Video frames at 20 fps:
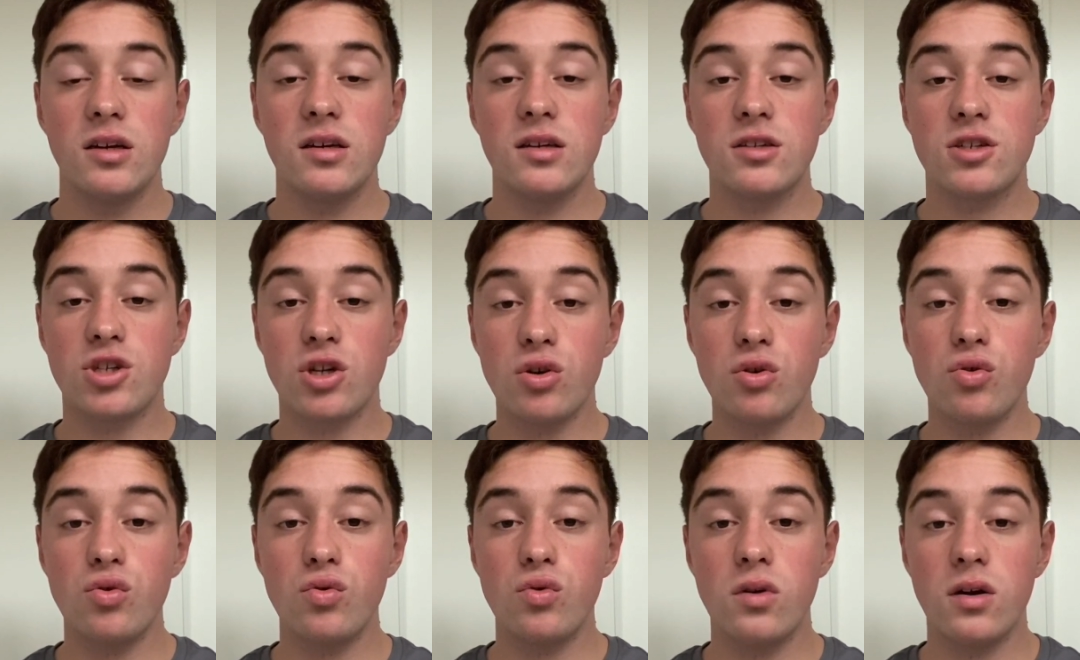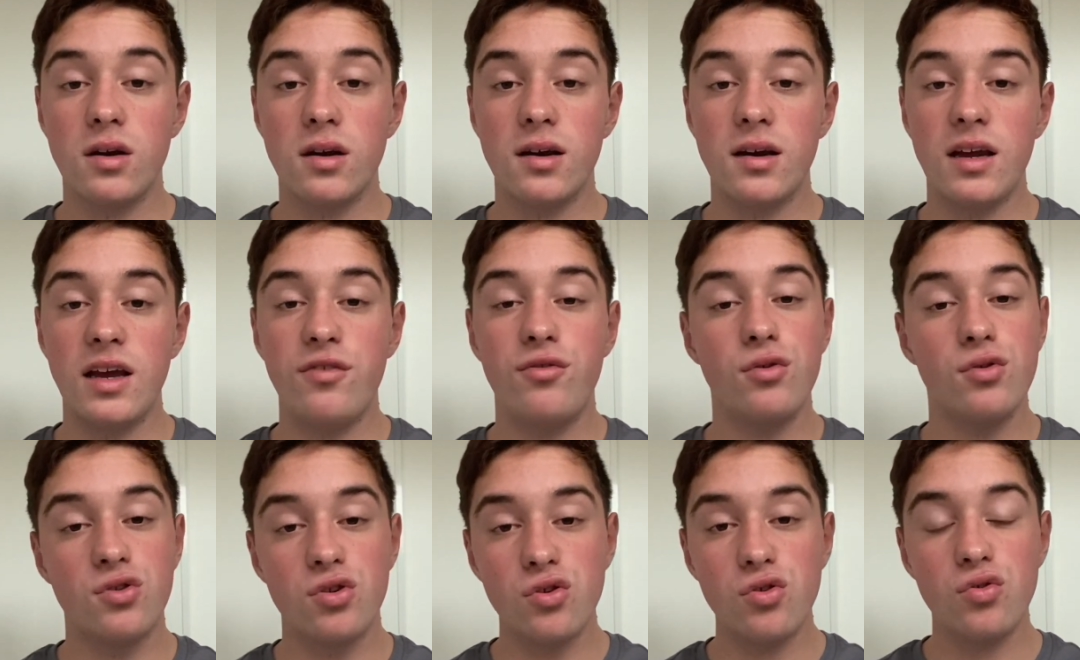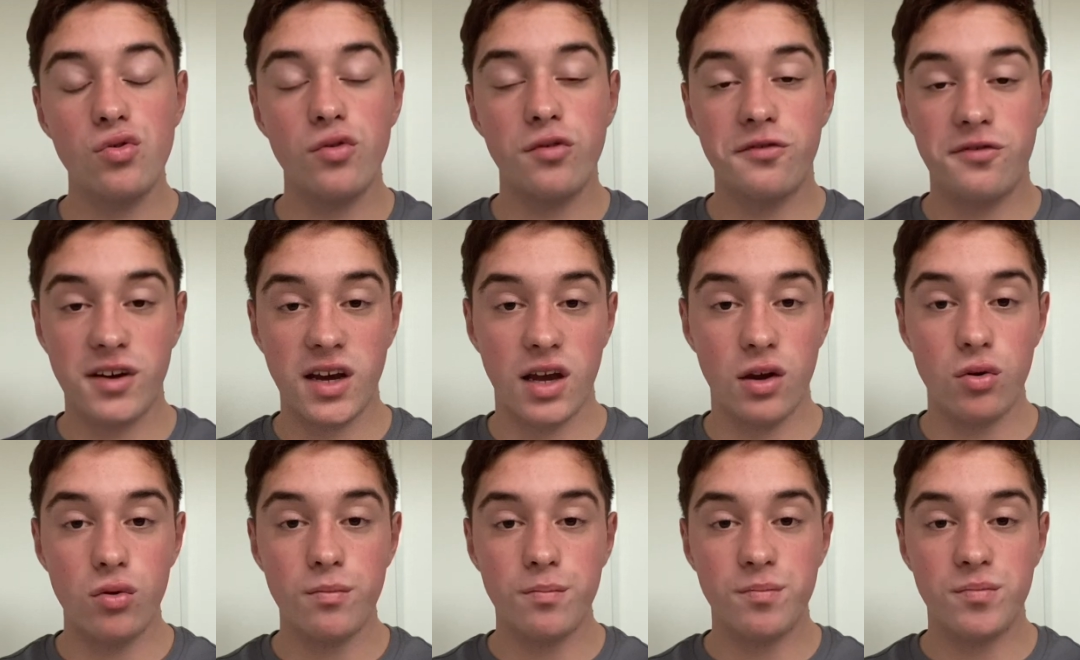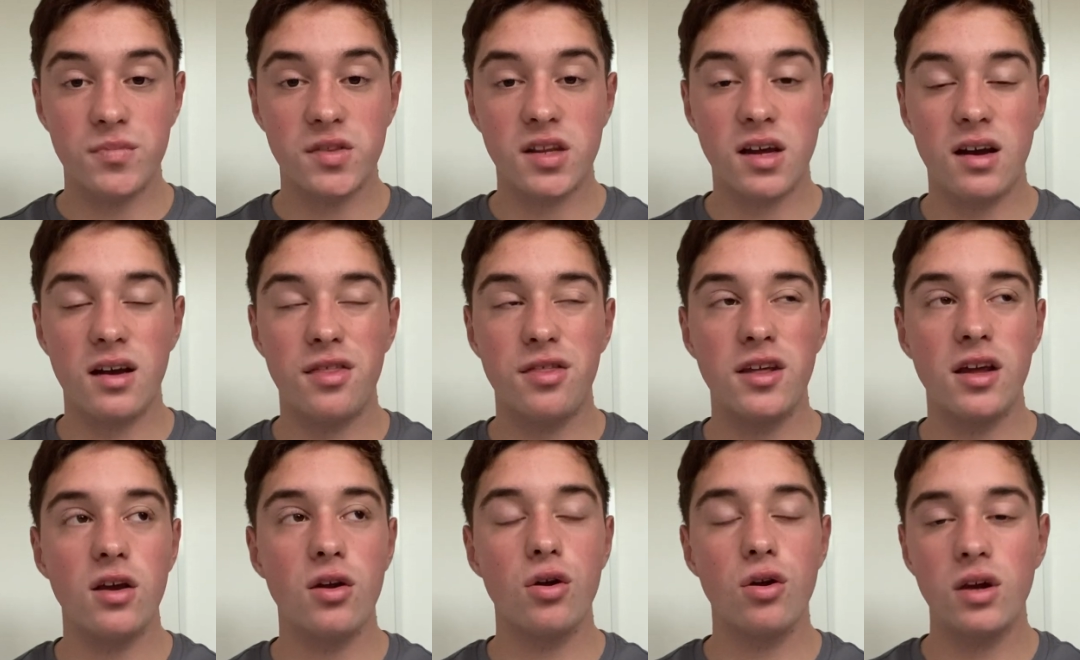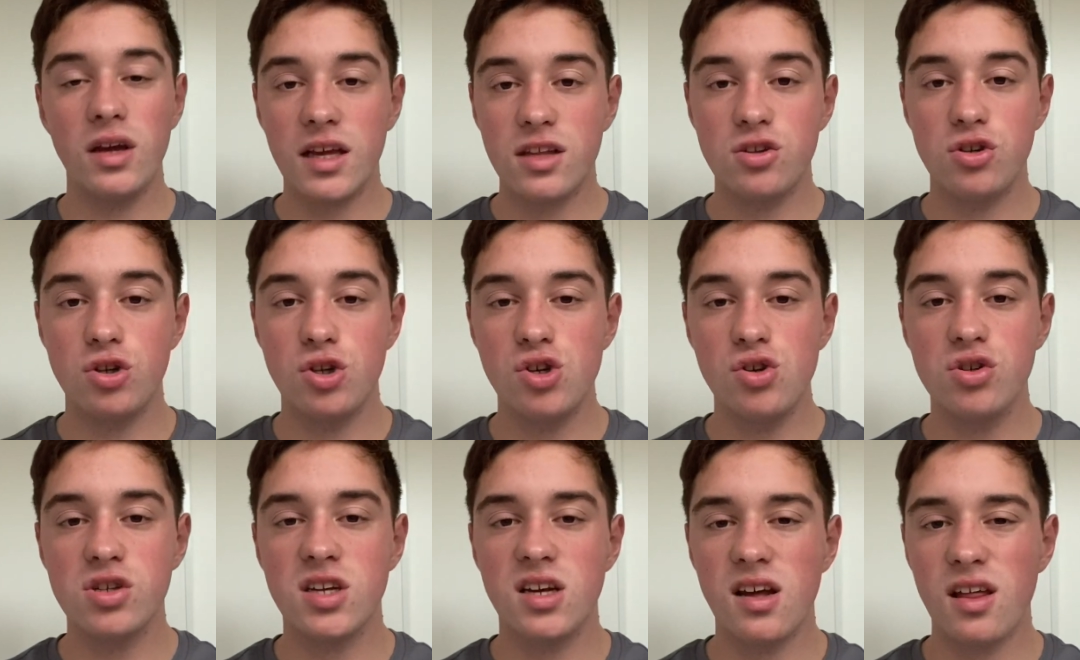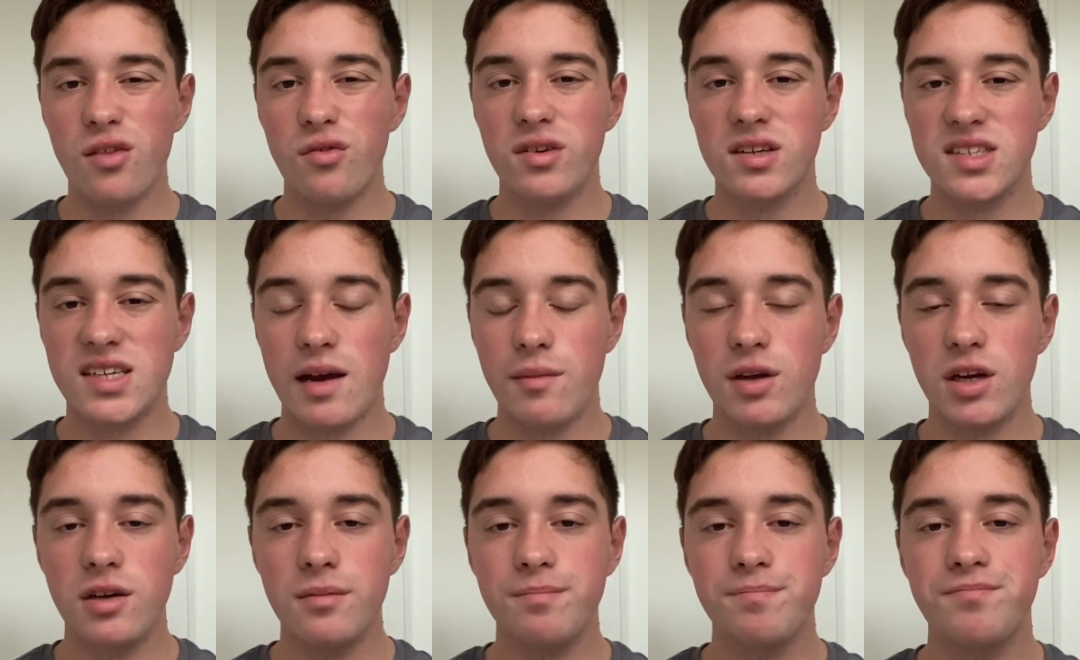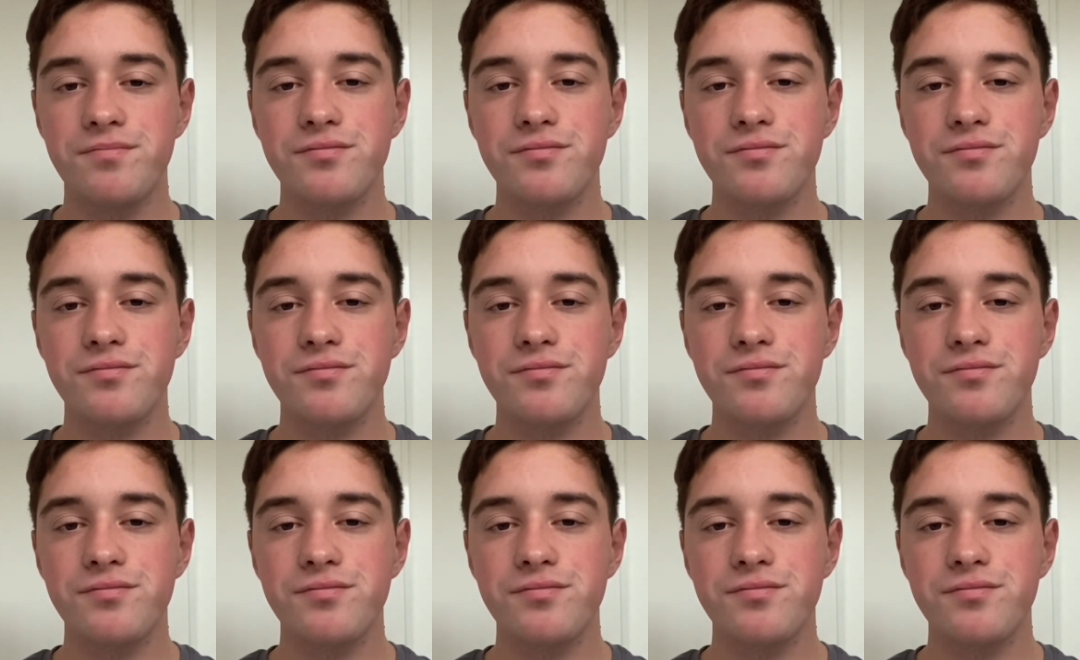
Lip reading: So if you do fail, I think you can get to choose another examiner,